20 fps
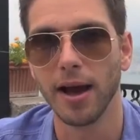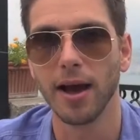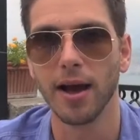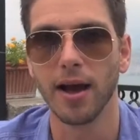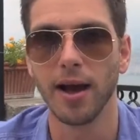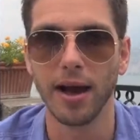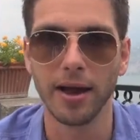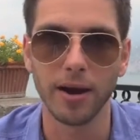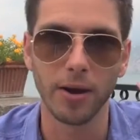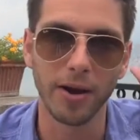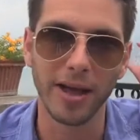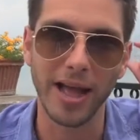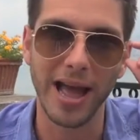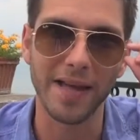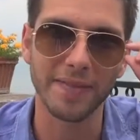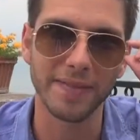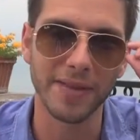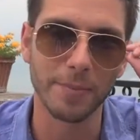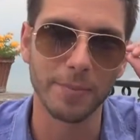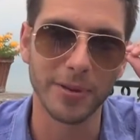And I
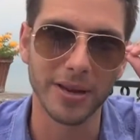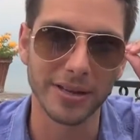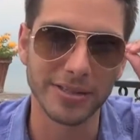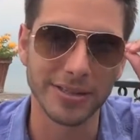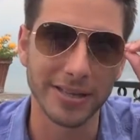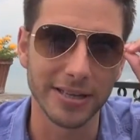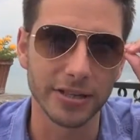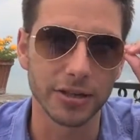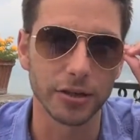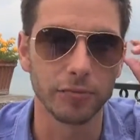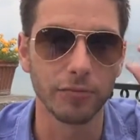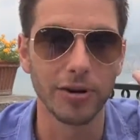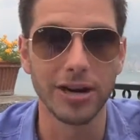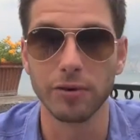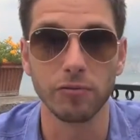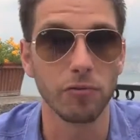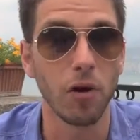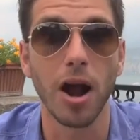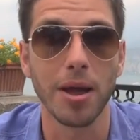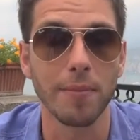had the ability to
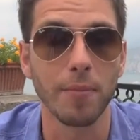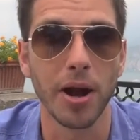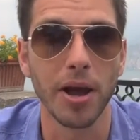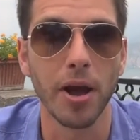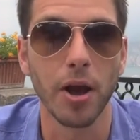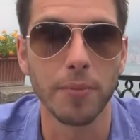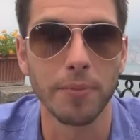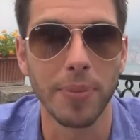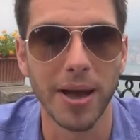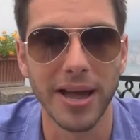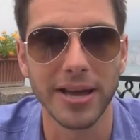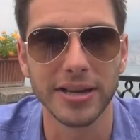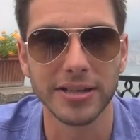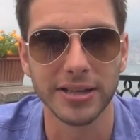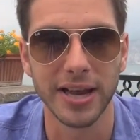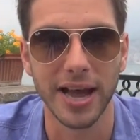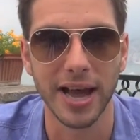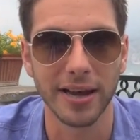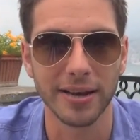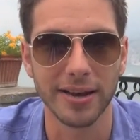really write my own
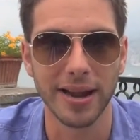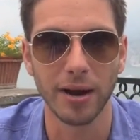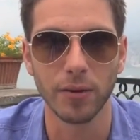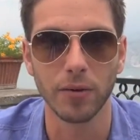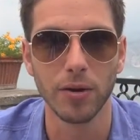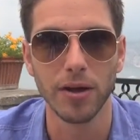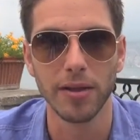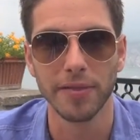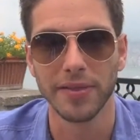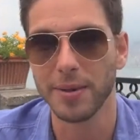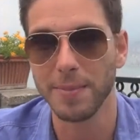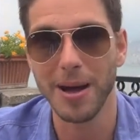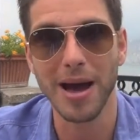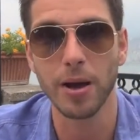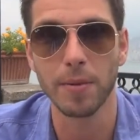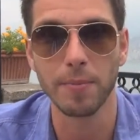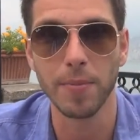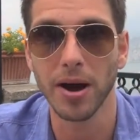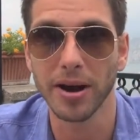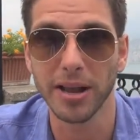paycheck. Now, the
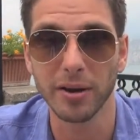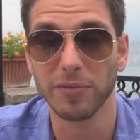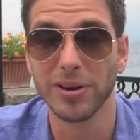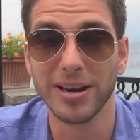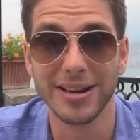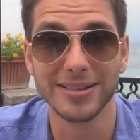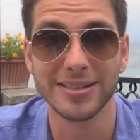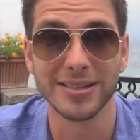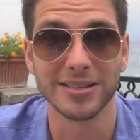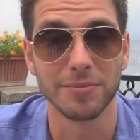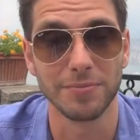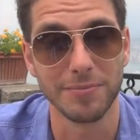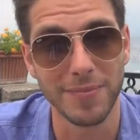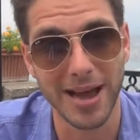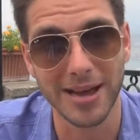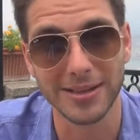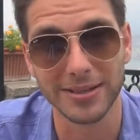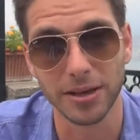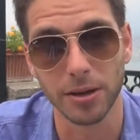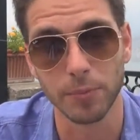amount of money really doesn't
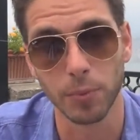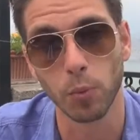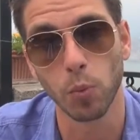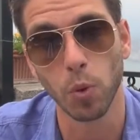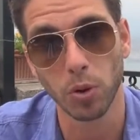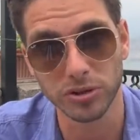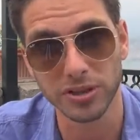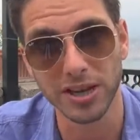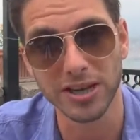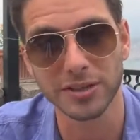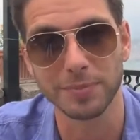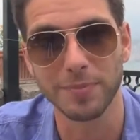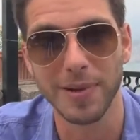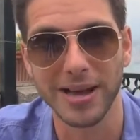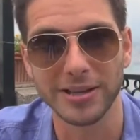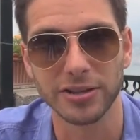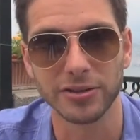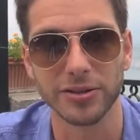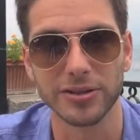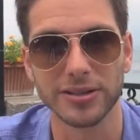matter, but what does
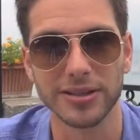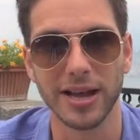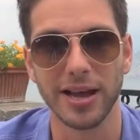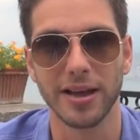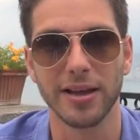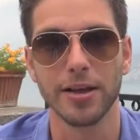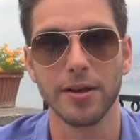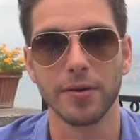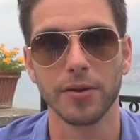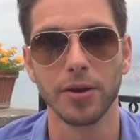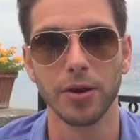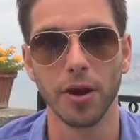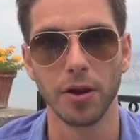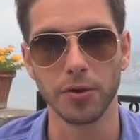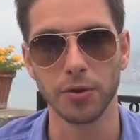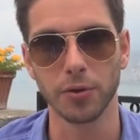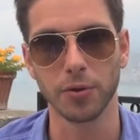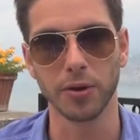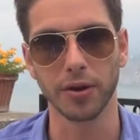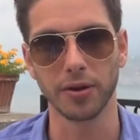matter is that, you
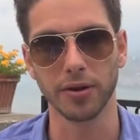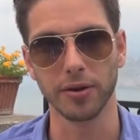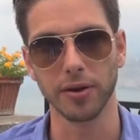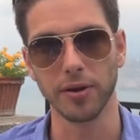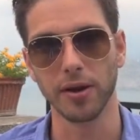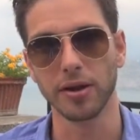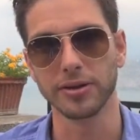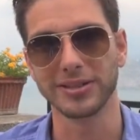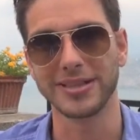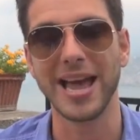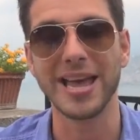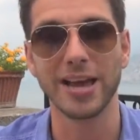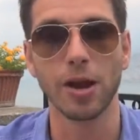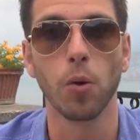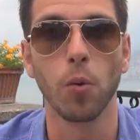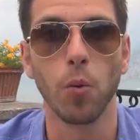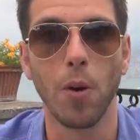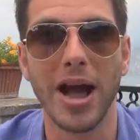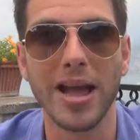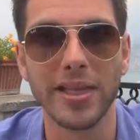know, you can
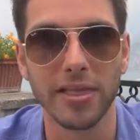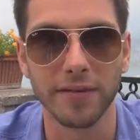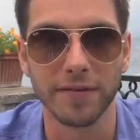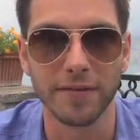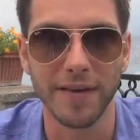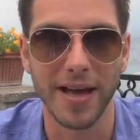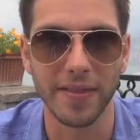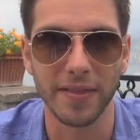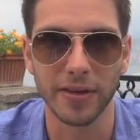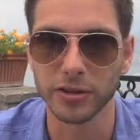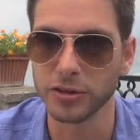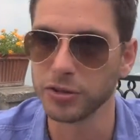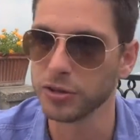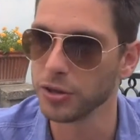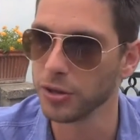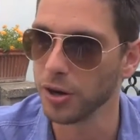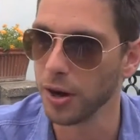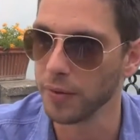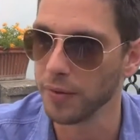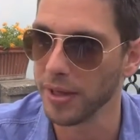take away the fact that,
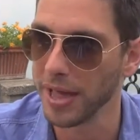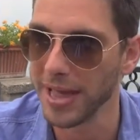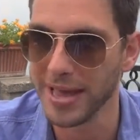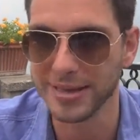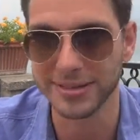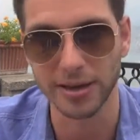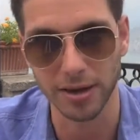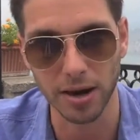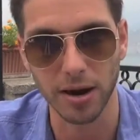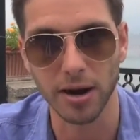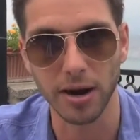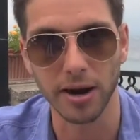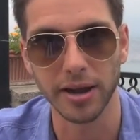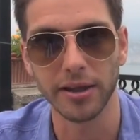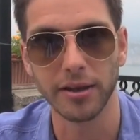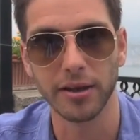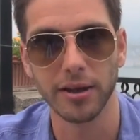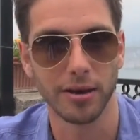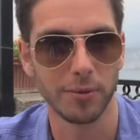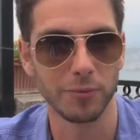you know, here's a
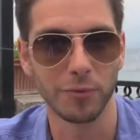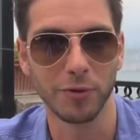guy, and